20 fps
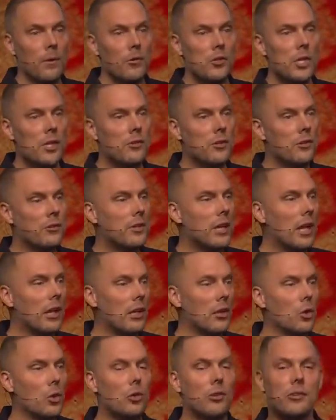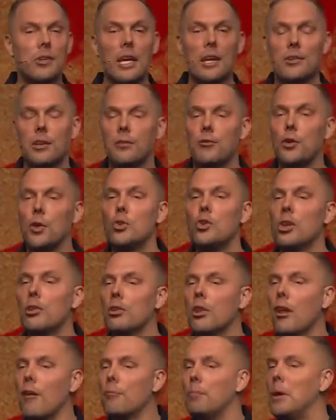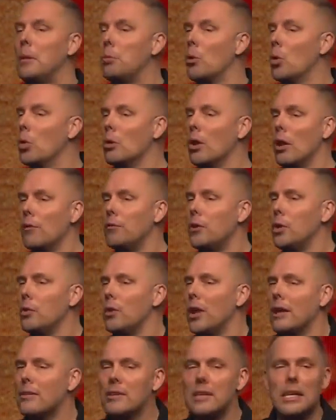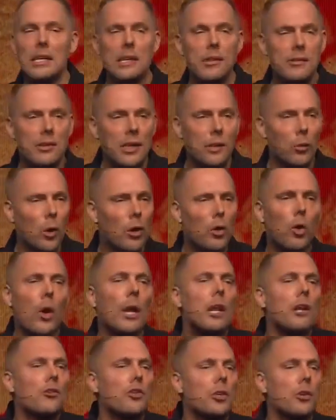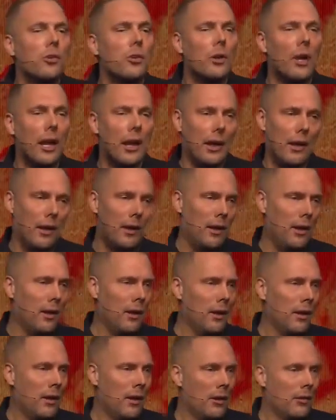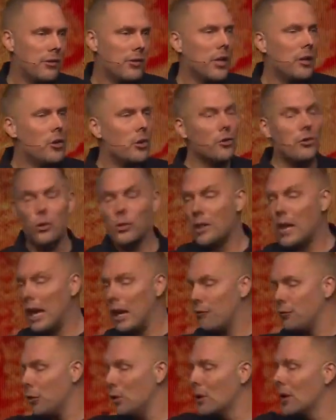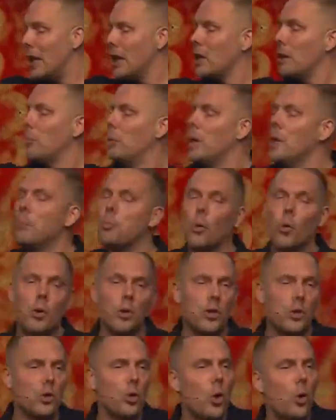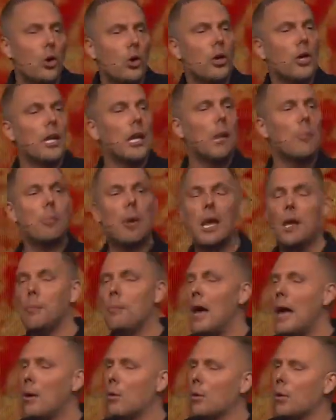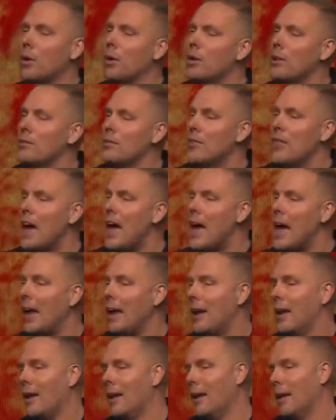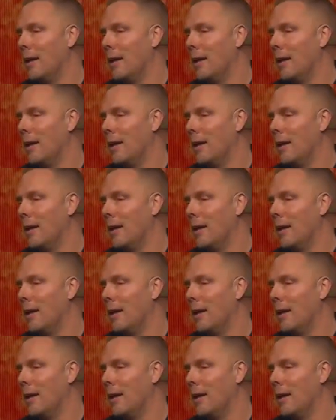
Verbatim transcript: Jesus said in Luke 6, if you just love people who love you, that's easy. What credit should you get? Sinners do that. If you lend to people and you know you're going to get paid back, what good is that?